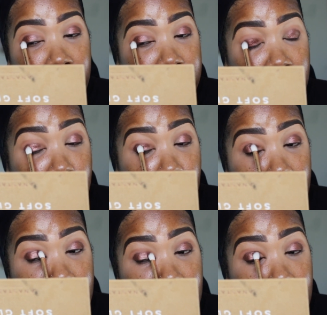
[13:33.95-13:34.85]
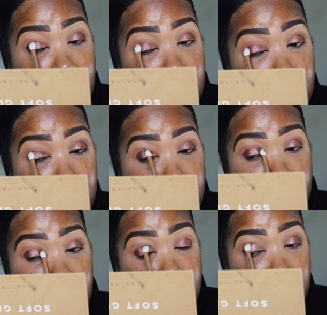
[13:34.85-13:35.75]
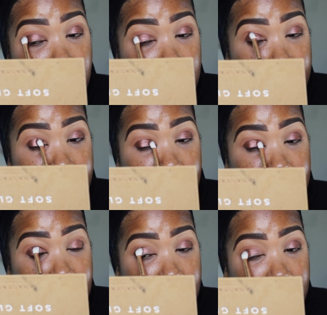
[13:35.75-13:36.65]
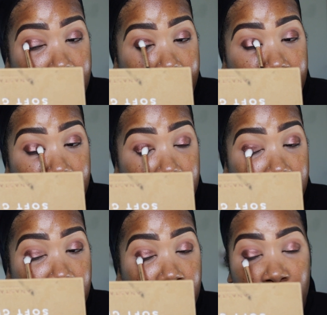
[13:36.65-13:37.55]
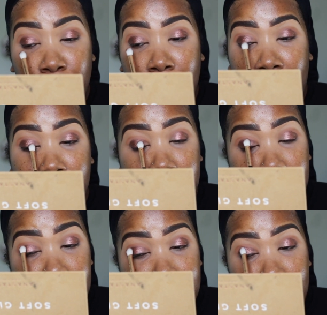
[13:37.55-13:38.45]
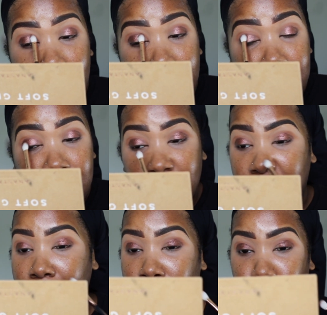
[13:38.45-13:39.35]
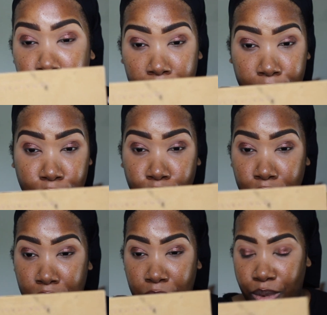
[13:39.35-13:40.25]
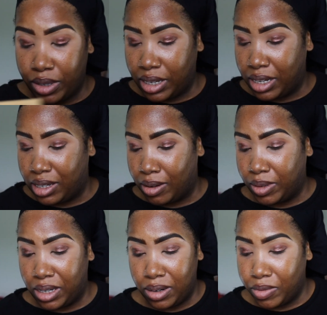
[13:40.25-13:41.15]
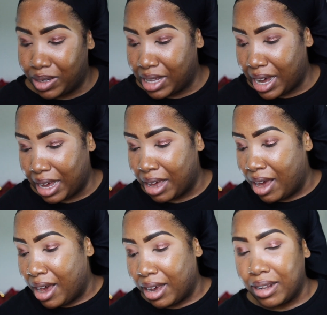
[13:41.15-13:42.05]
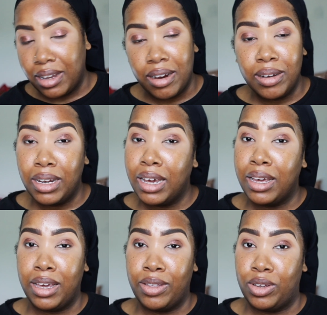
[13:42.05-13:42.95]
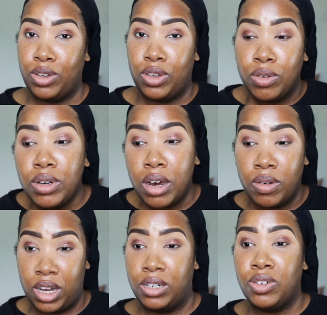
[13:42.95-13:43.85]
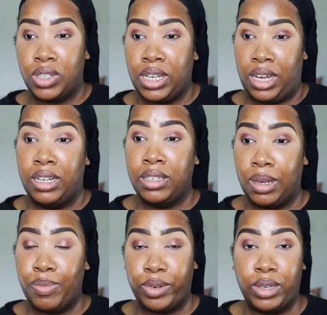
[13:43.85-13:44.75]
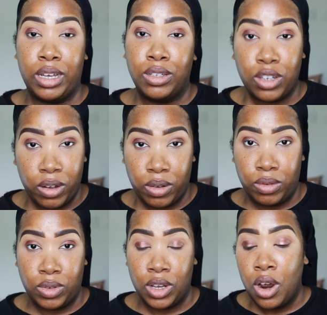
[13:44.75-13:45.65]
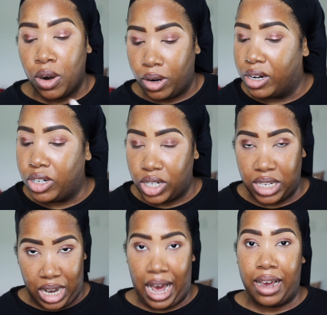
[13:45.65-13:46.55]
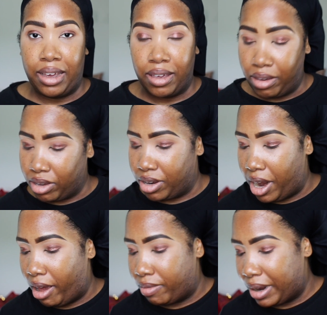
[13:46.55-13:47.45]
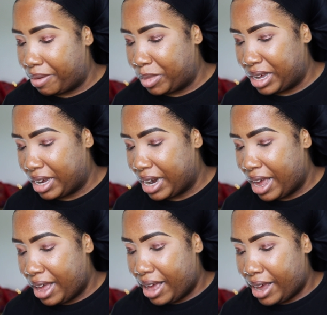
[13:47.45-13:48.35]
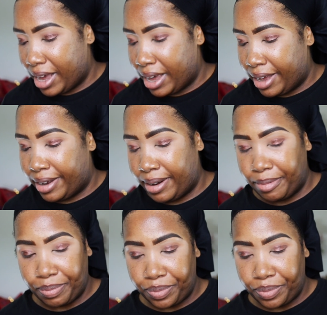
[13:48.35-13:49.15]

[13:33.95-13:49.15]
range is really good, you know, and that we do have, I think they said like 16 shades for deeper skin tones. And it was like, clearly either you don't understand deeper skin tones or you're just lying. You know what I mean? And